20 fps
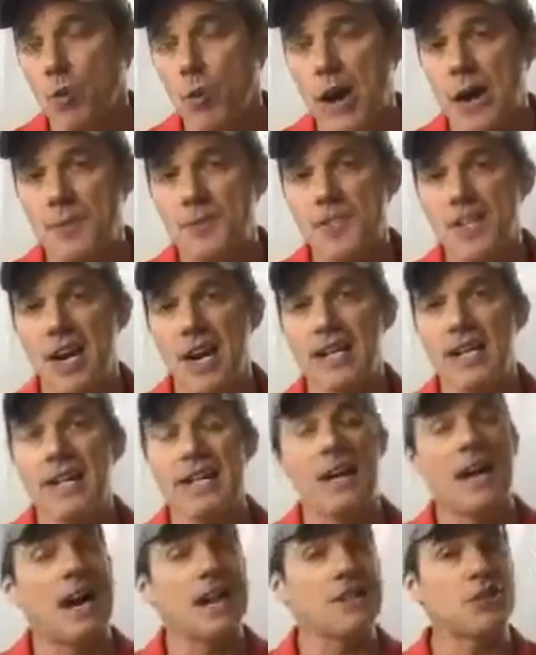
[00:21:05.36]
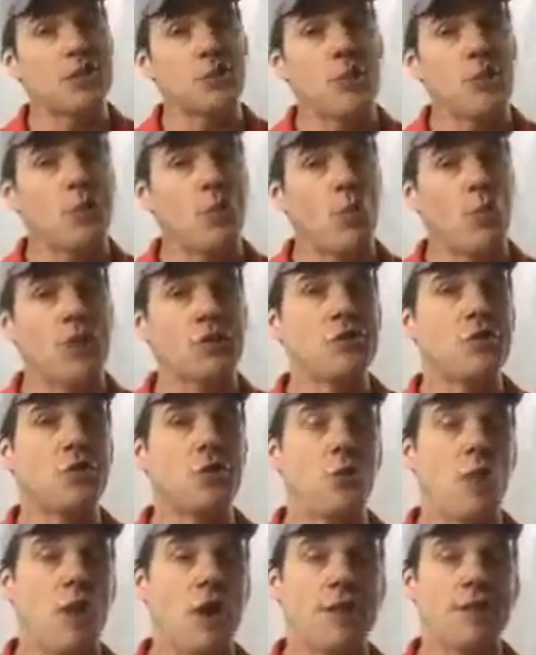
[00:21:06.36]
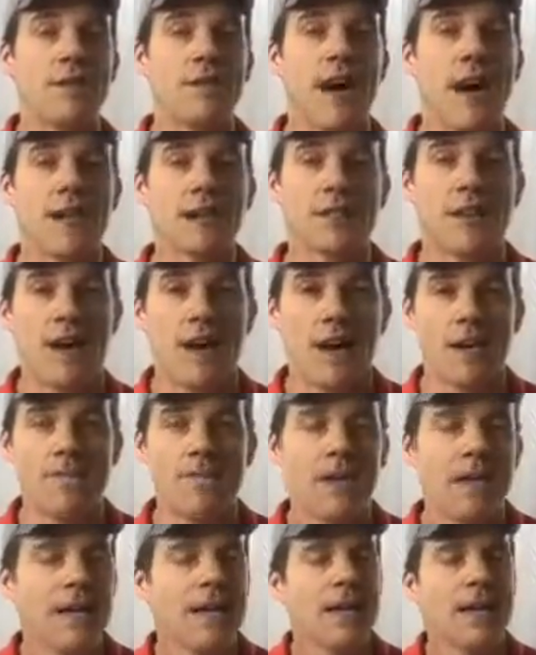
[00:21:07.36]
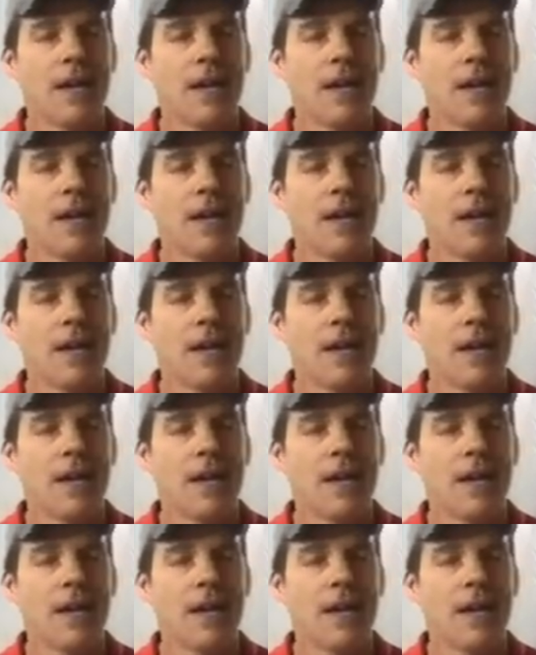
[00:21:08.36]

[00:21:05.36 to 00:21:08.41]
website at iswim121.com,